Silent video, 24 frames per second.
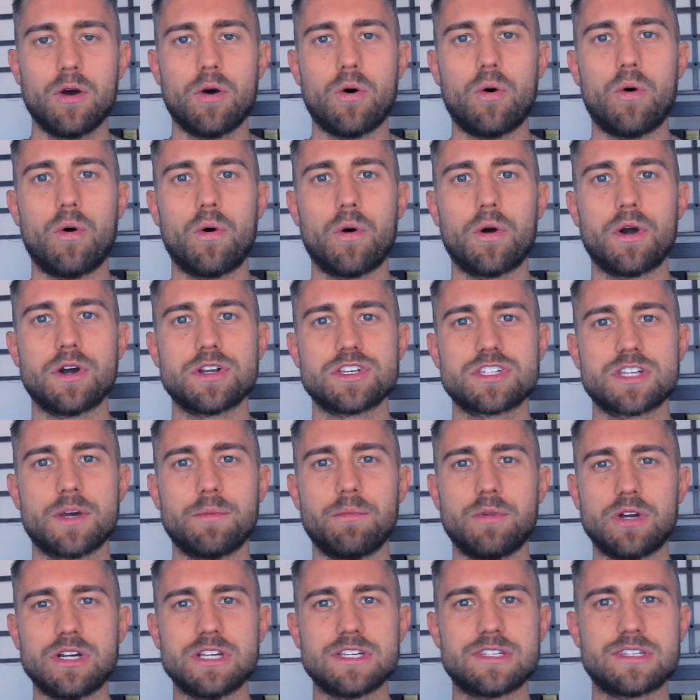or
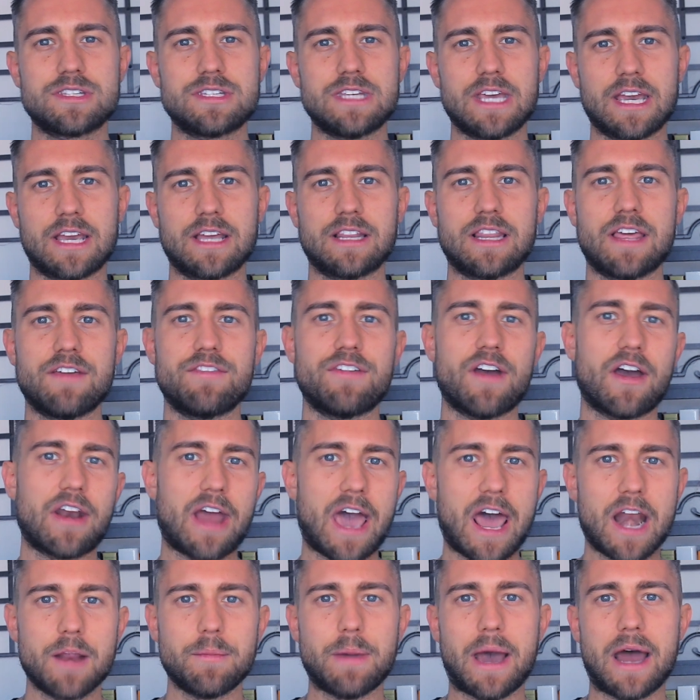someone is sick and they found
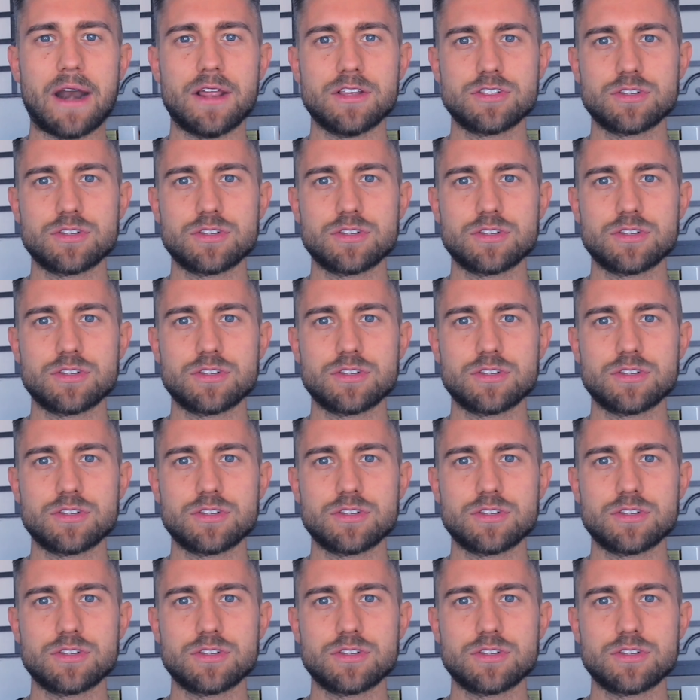out about